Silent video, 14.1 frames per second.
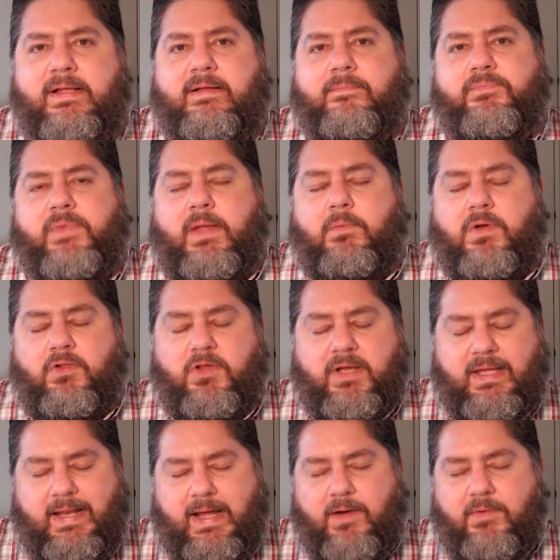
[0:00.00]
and want to look
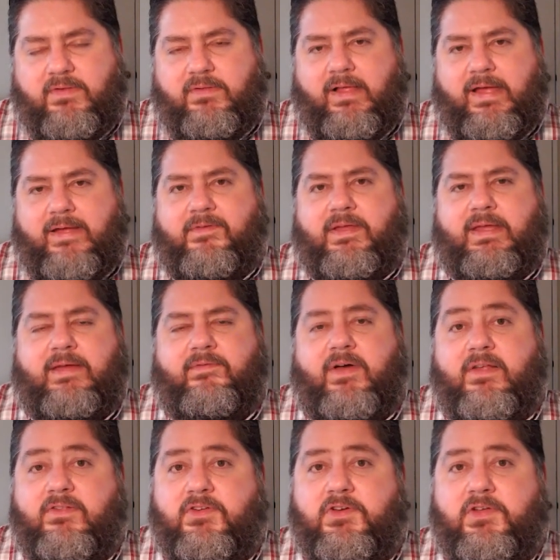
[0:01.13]
at how his life can give
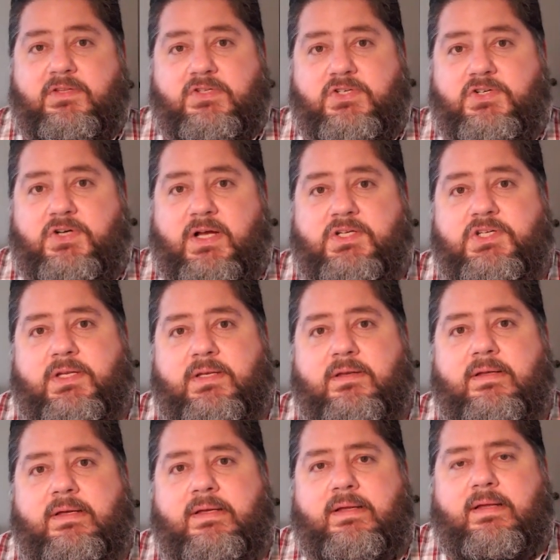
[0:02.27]
us good instruction
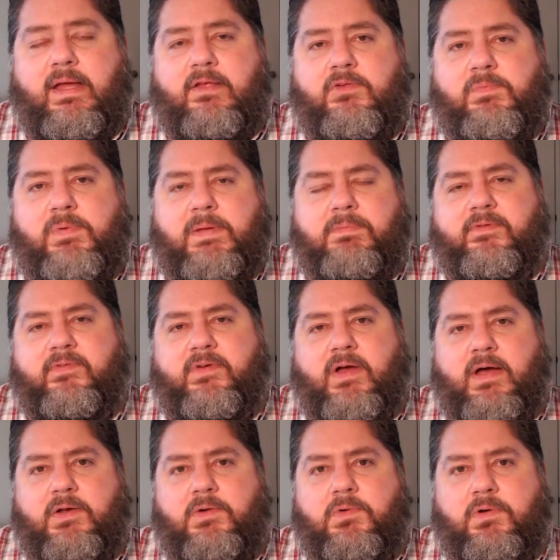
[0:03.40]
as people of
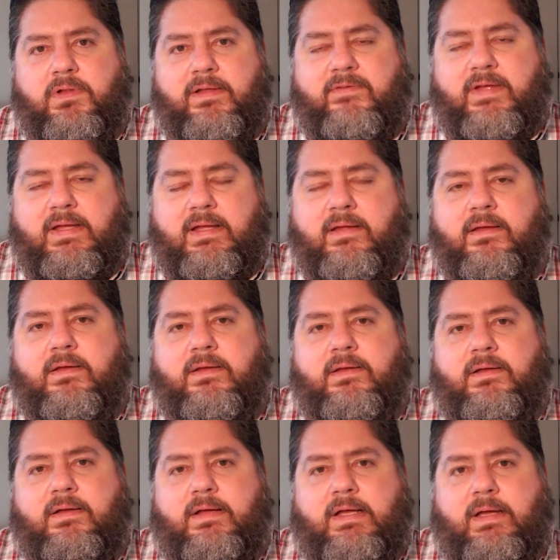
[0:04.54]
God who are living
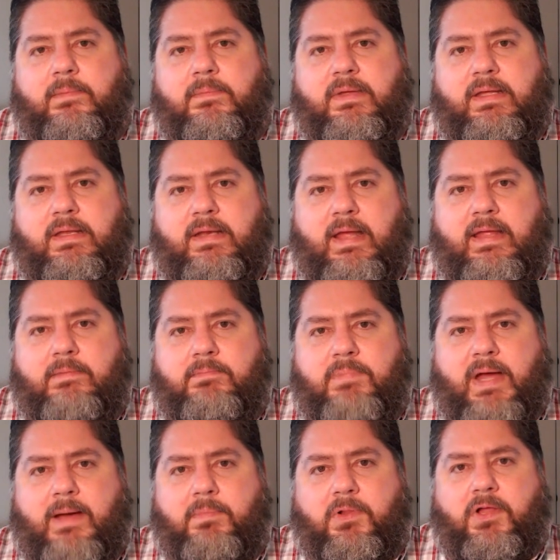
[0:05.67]
um, in, in
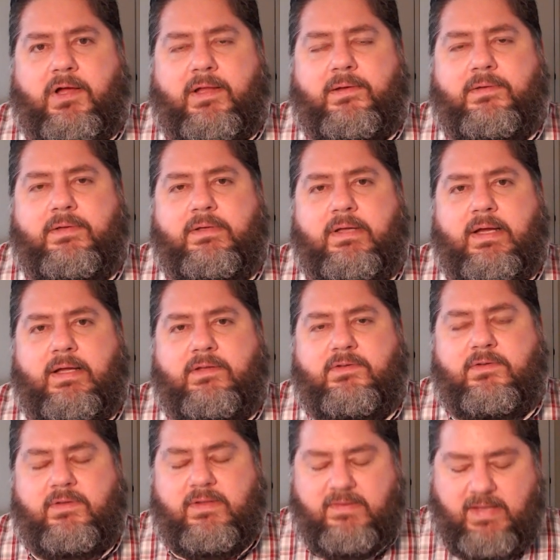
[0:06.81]
Babylon, uh,
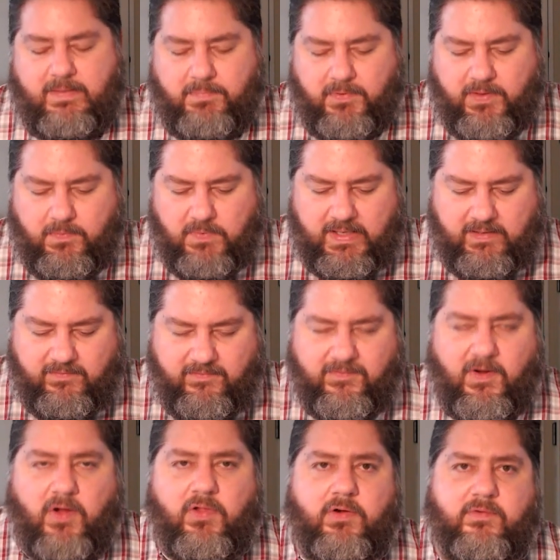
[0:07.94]
the example that we can
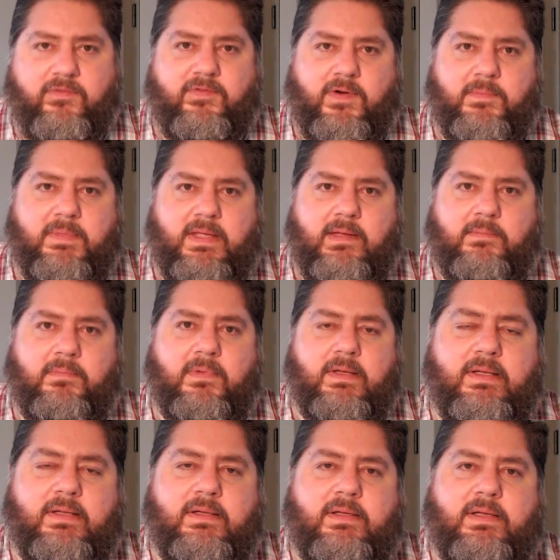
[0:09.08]
follow from him
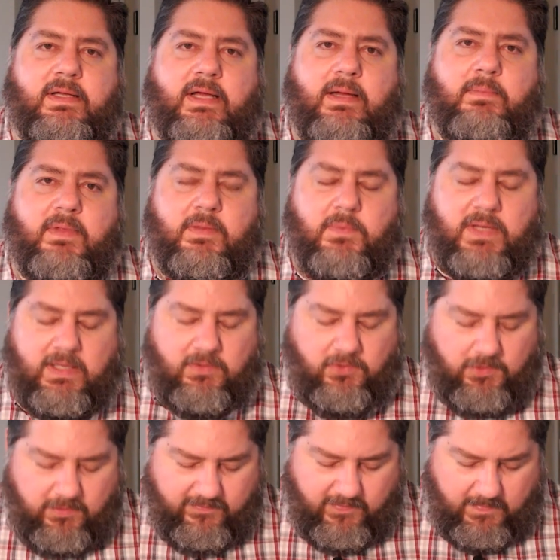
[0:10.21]
um, and that we can
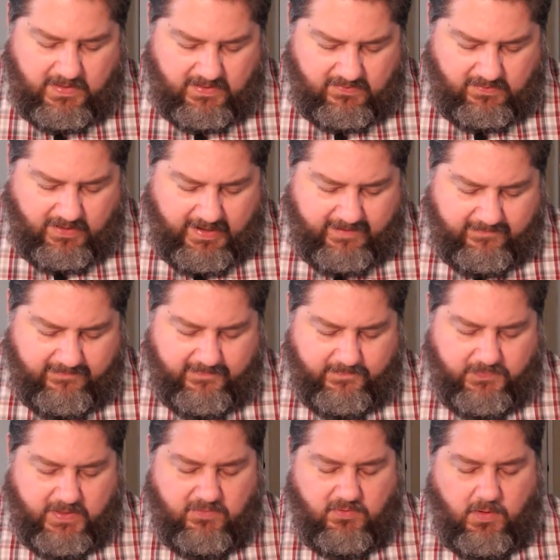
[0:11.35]
learn from his life.
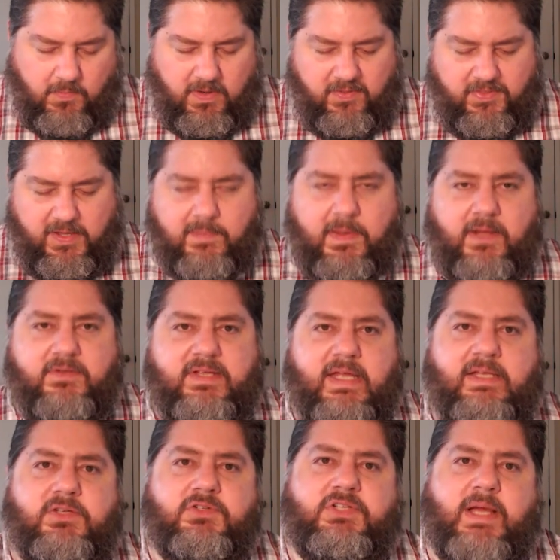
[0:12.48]
And so I want to think about
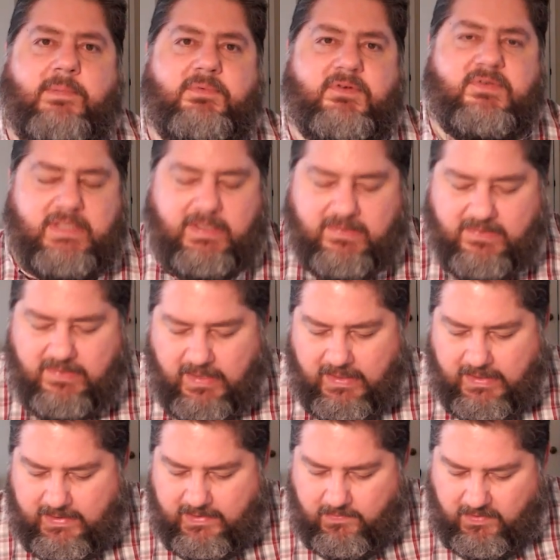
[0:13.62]
Daniel chapter 6. I
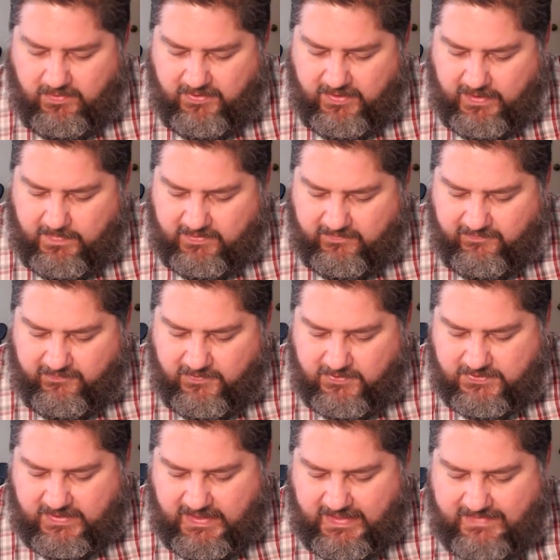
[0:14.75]
want to think about the
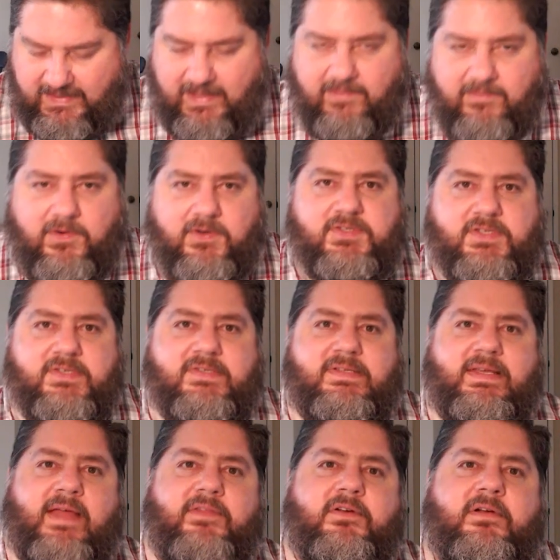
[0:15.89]
first 18 verses
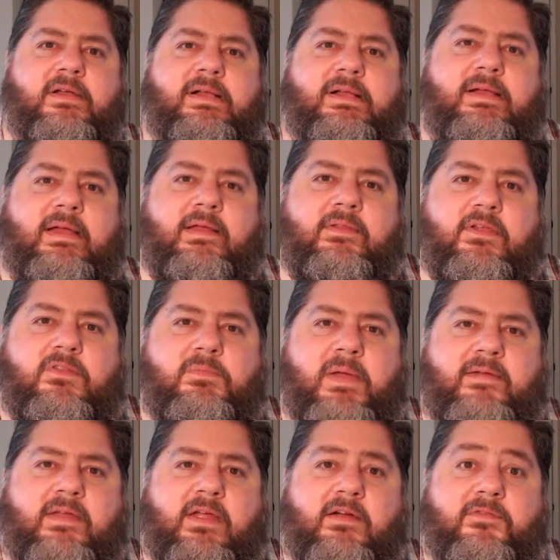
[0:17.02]
together, and let's
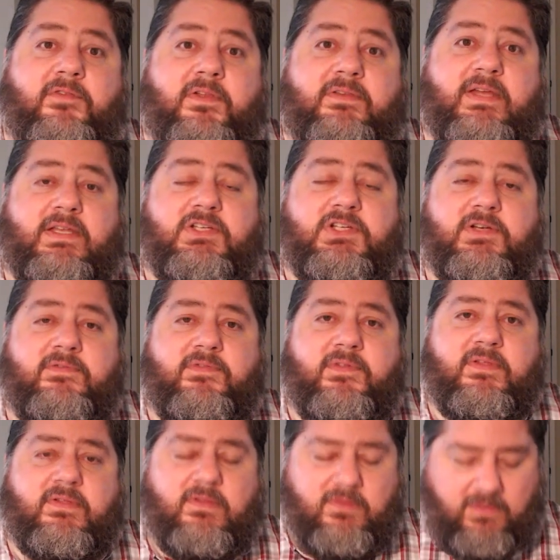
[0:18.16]
pay careful attention for
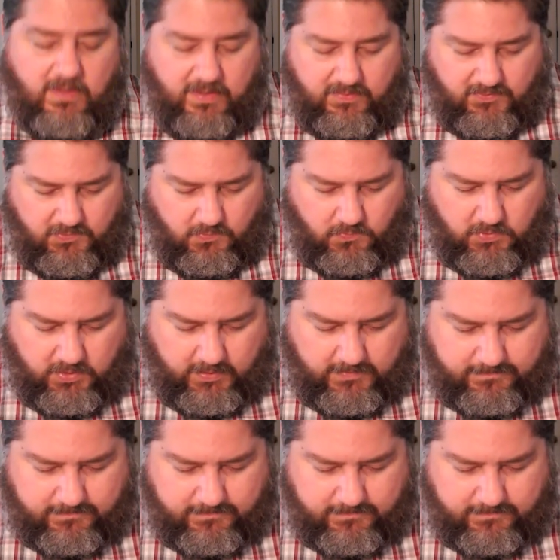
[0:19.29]
this is God's own word.